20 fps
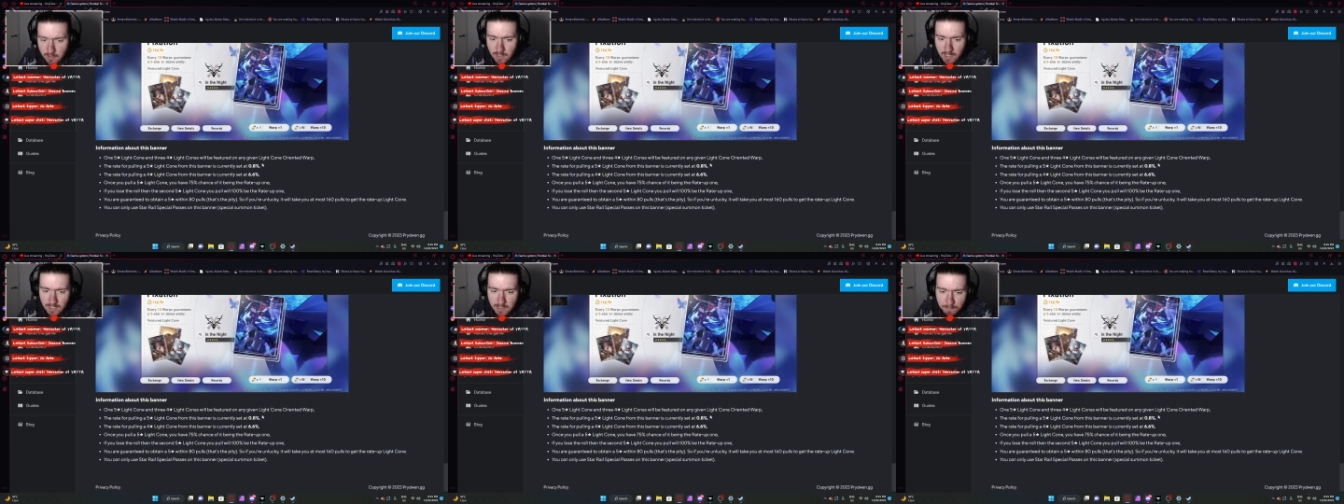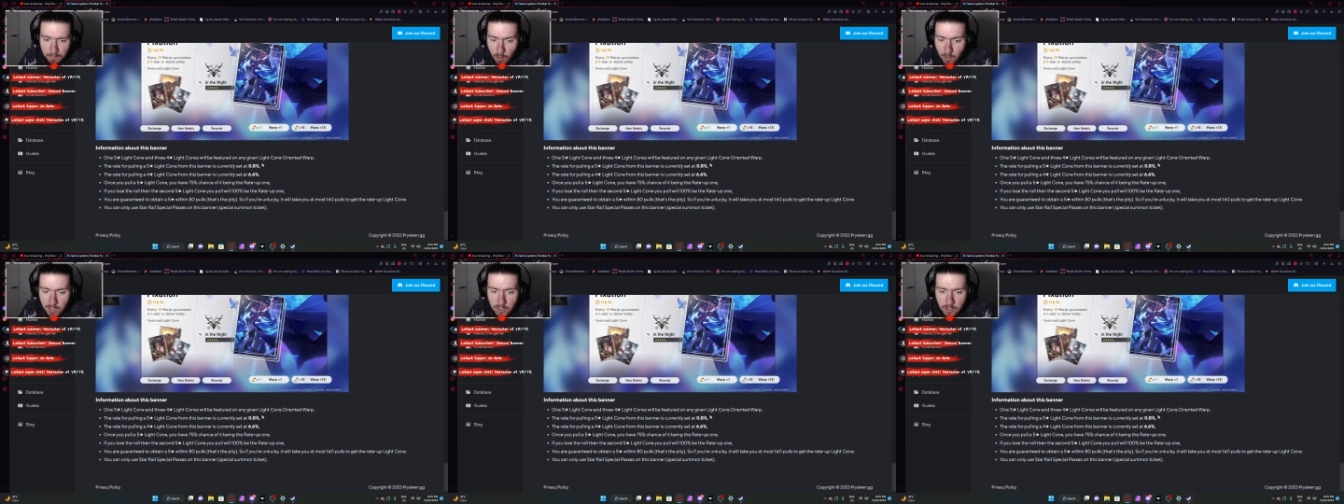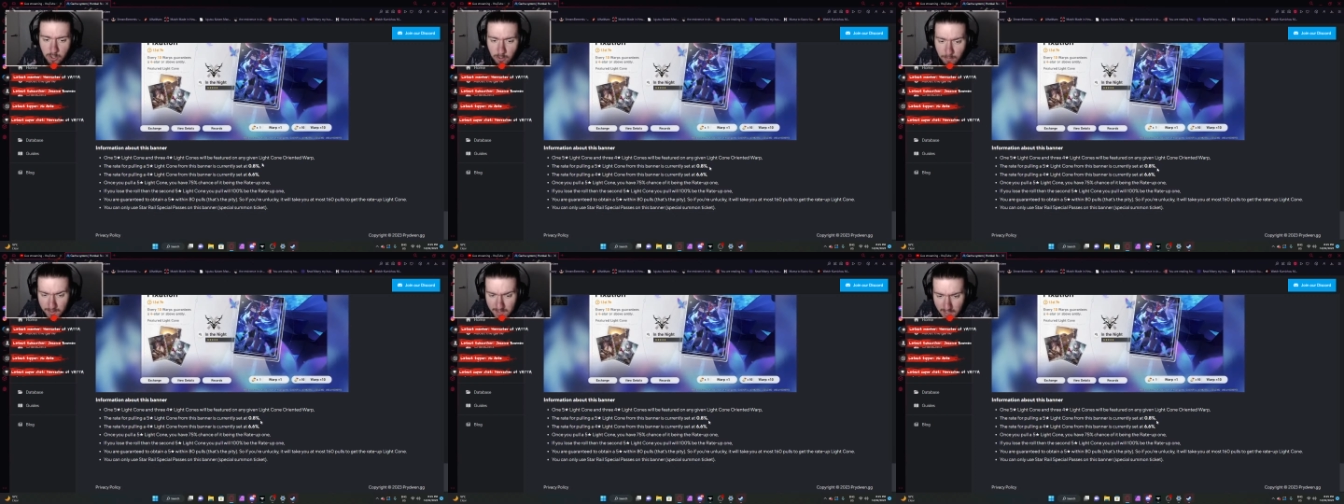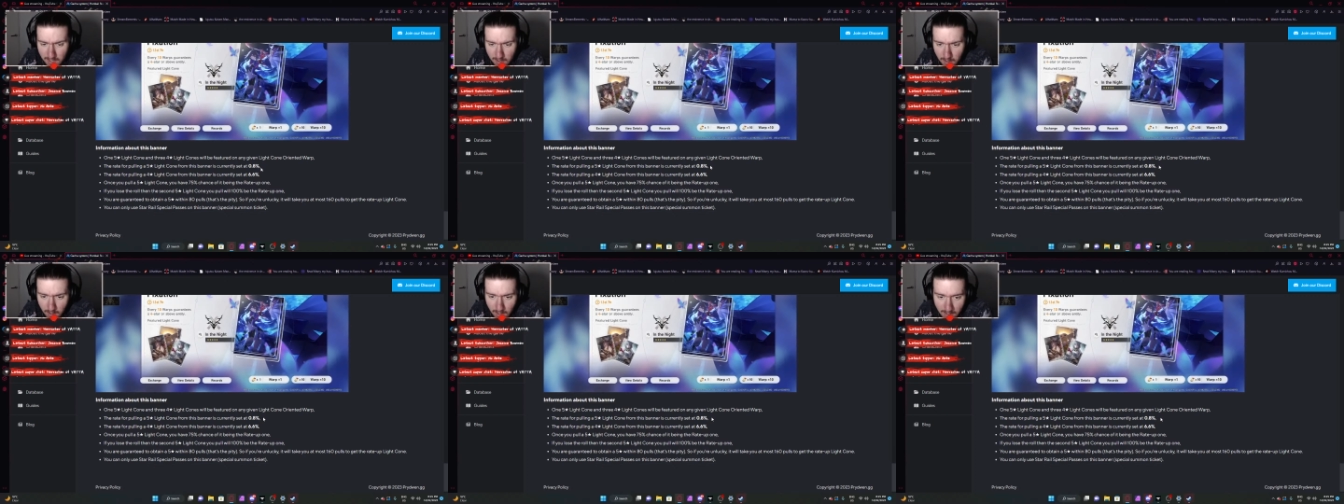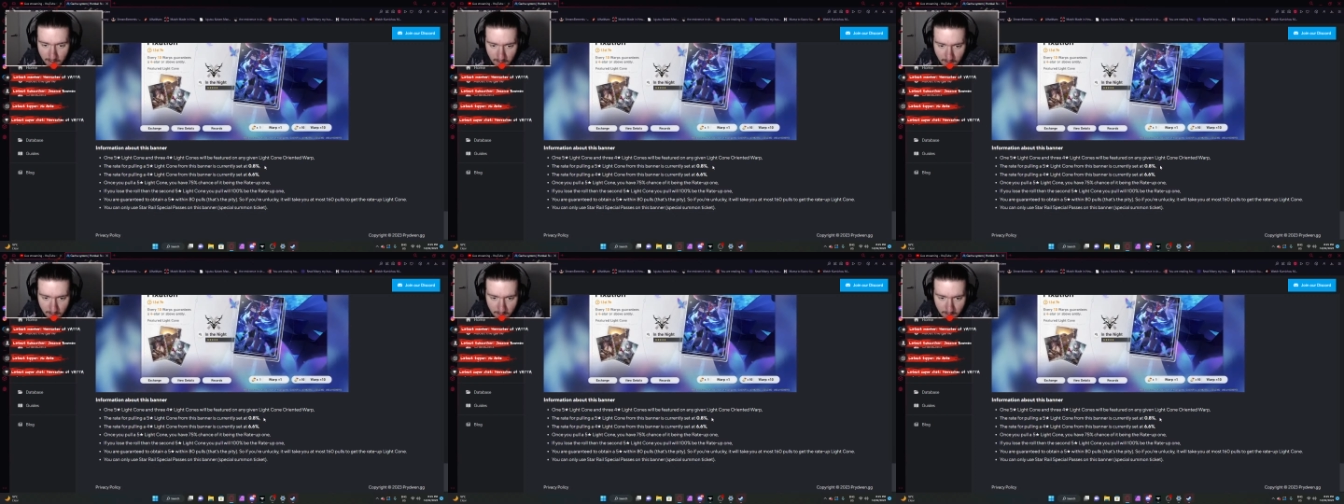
that's 0.2% higher than the